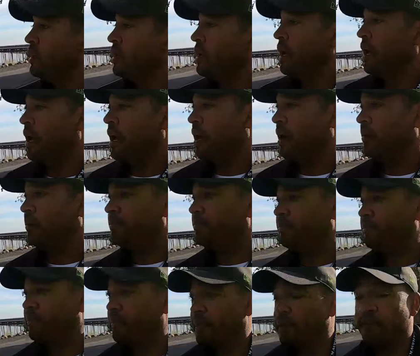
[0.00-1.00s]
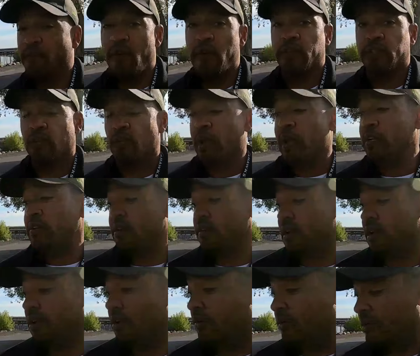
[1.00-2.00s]
as far as the Ranger
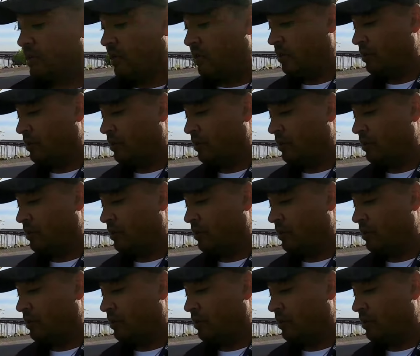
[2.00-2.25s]
goes,